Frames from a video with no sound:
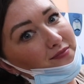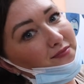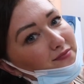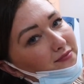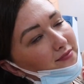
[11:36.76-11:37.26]

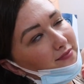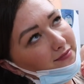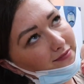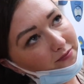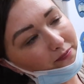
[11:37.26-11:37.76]
room right
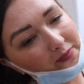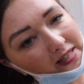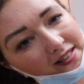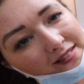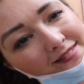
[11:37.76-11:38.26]
now. She's just
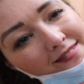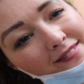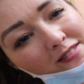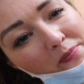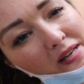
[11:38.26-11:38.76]
had a feed.